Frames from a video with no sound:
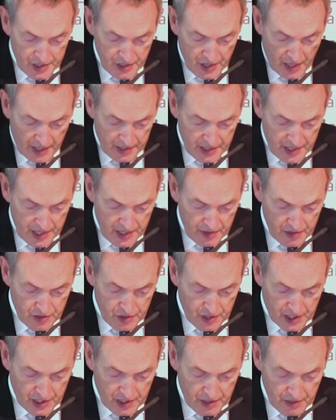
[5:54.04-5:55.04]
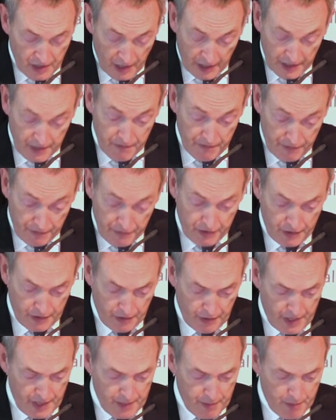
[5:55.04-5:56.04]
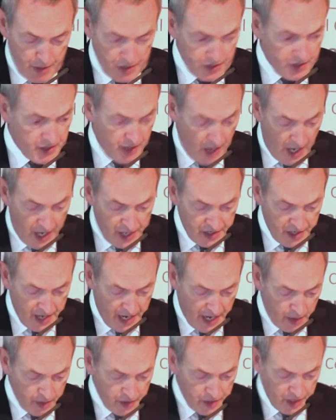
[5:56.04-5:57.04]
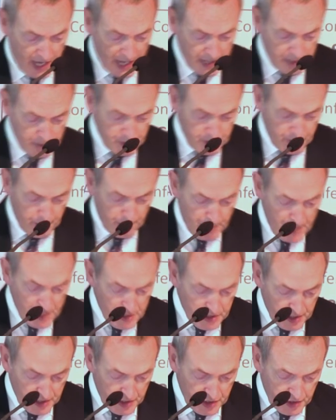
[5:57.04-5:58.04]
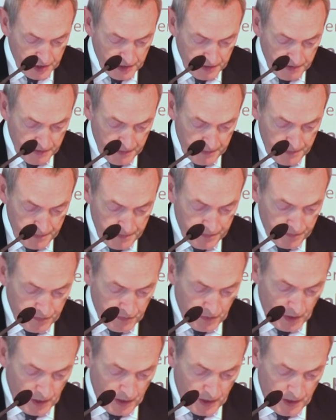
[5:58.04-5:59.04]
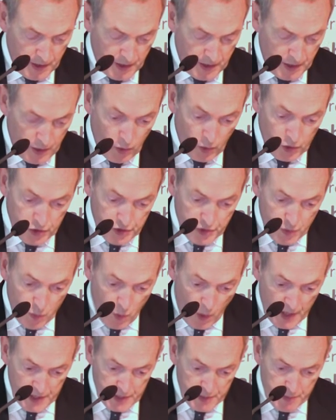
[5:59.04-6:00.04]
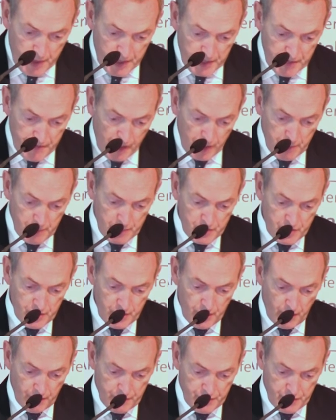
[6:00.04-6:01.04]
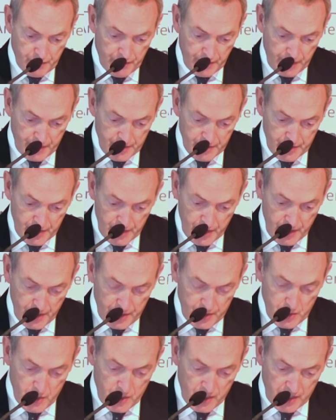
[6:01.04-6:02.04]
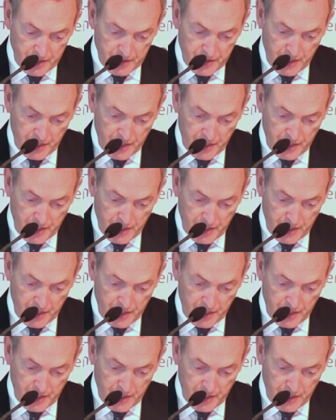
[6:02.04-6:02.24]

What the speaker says: as 1953, President Eisenhower's Atoms for Peace initiative launched the widespread development of civilian nuclear